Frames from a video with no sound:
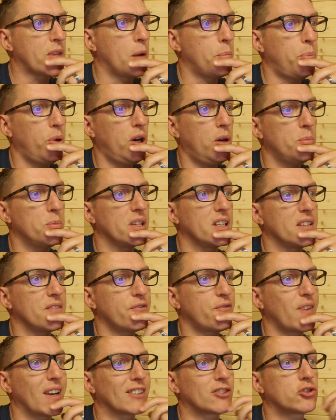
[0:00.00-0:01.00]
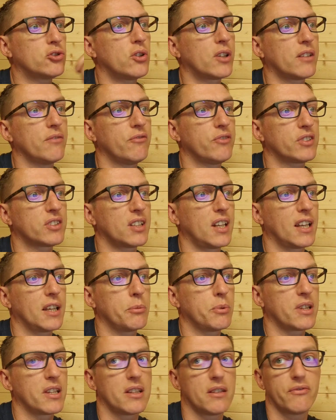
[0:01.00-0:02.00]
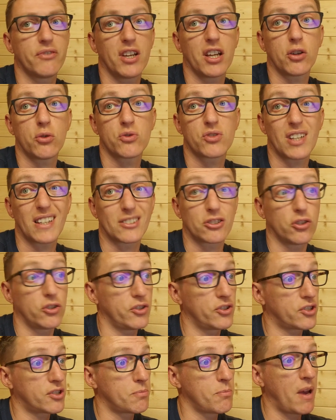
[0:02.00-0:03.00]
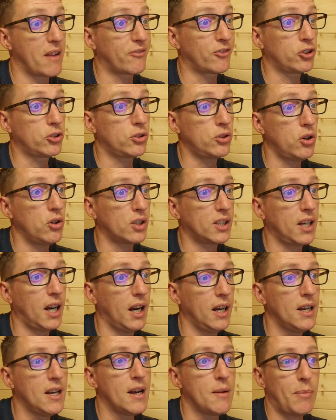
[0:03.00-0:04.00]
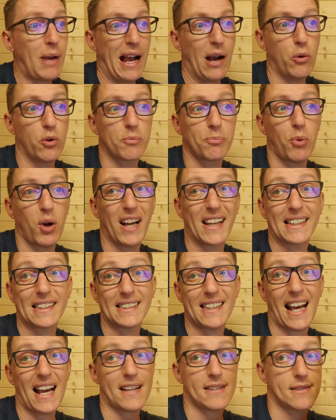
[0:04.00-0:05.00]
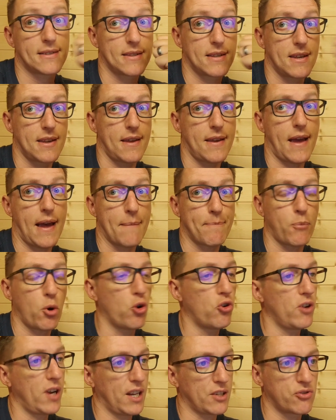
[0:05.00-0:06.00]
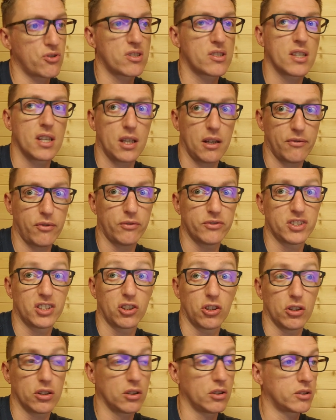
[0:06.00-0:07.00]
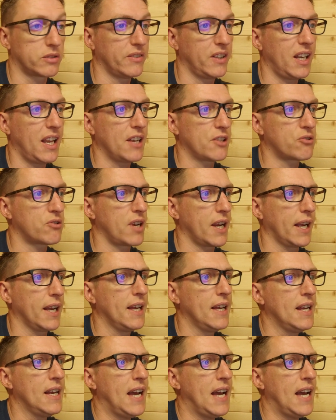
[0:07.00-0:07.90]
A permanently fixed cooking facility within the vehicle, so it's got the SME V cooker powered by gas, yep, or electricity. I've obviously got lots of electric.